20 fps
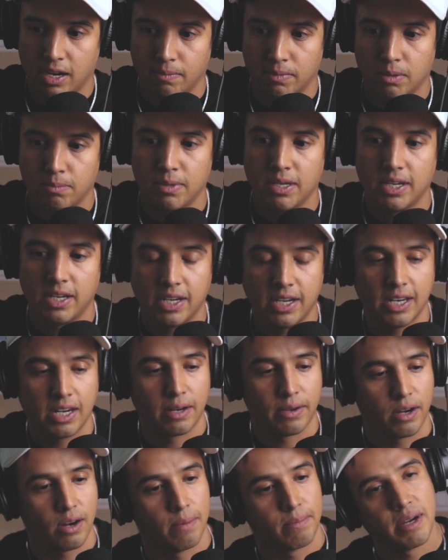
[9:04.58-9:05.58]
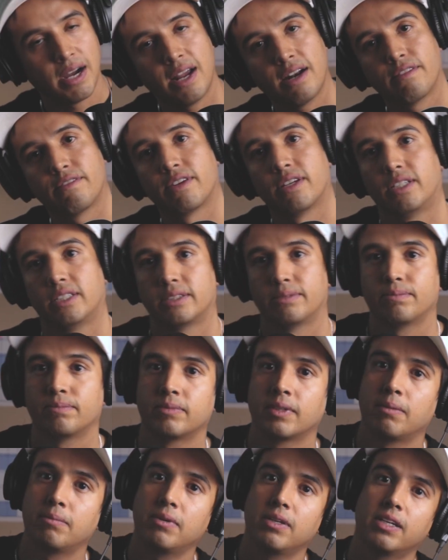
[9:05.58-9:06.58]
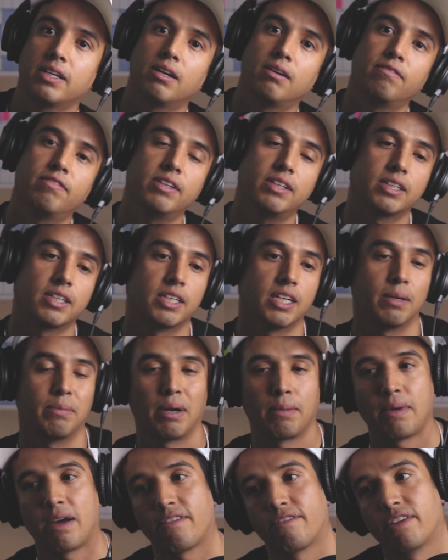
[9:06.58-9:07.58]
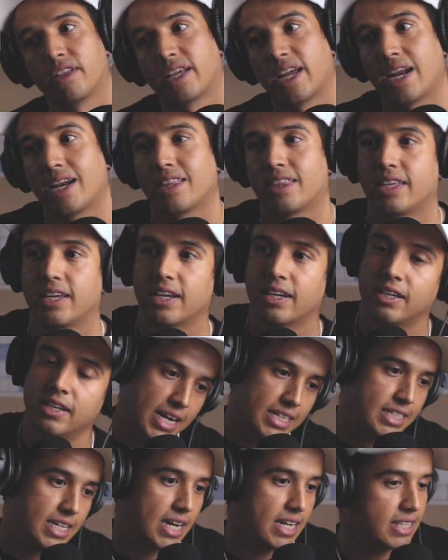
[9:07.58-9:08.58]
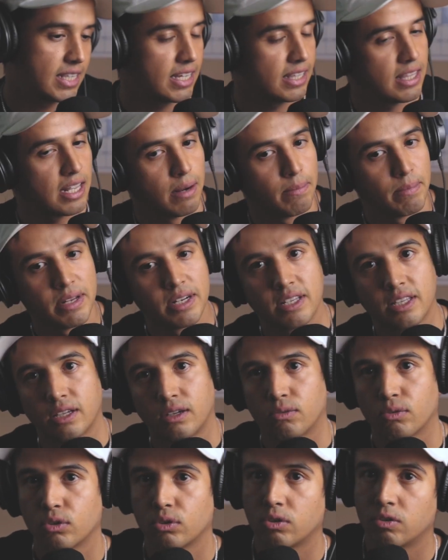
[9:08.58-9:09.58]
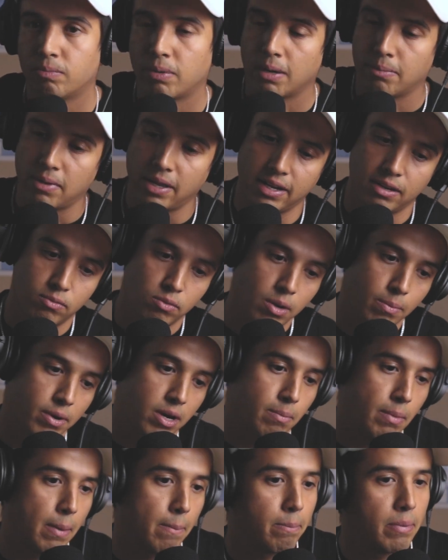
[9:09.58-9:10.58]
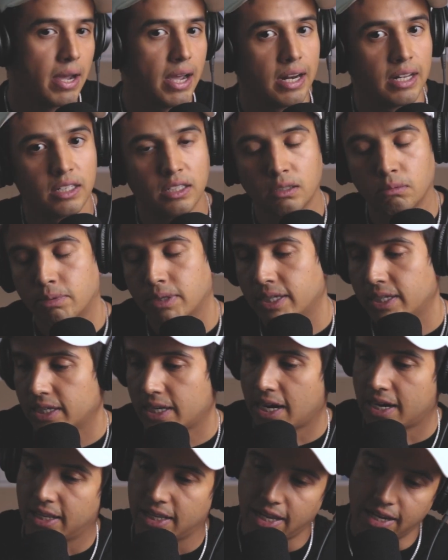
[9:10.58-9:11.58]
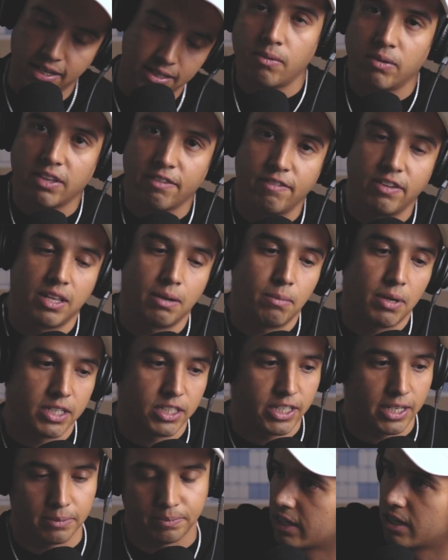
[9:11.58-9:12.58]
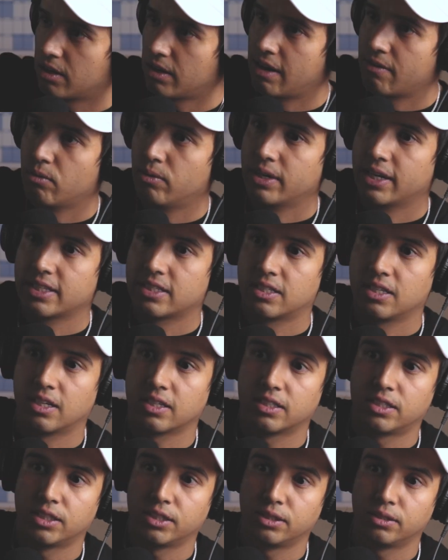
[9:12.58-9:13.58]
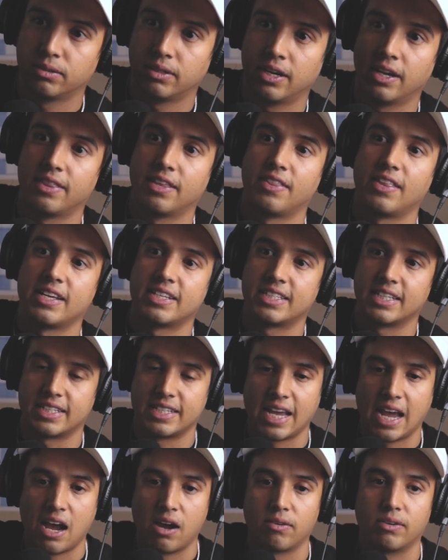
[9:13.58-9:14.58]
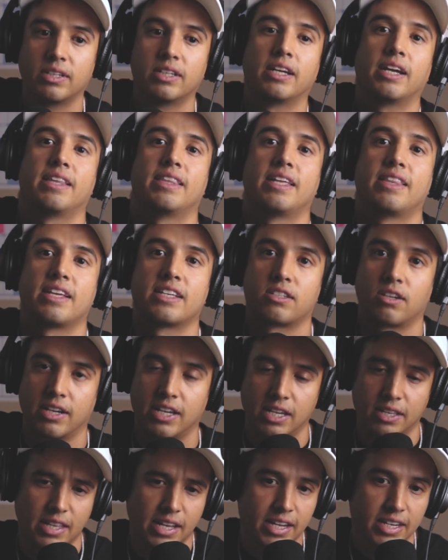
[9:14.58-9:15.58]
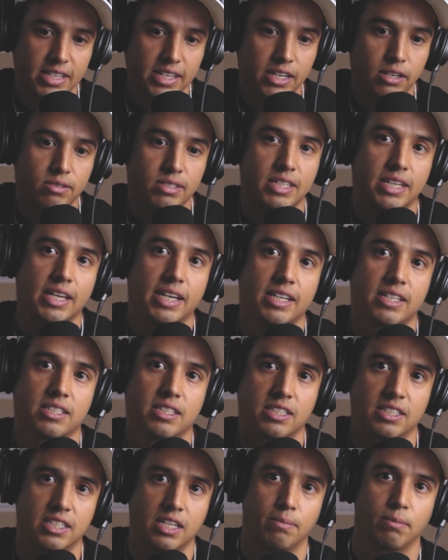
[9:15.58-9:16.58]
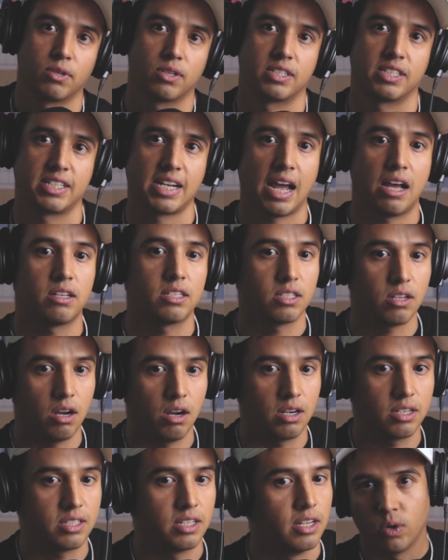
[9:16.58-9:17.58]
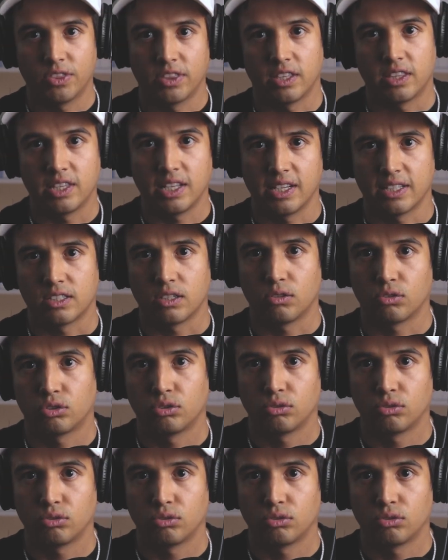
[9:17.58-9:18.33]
come to me, and I'm kind of feeling, I'm feeling good, but I'm not feeling anything. I just kind of think that I'm into the group, and I'm like rubbing on my bed a little bit, kind of like not really feeling much yet. Everyone gets sung to, and then they sit down, and then they continue singing similar style songs with the things,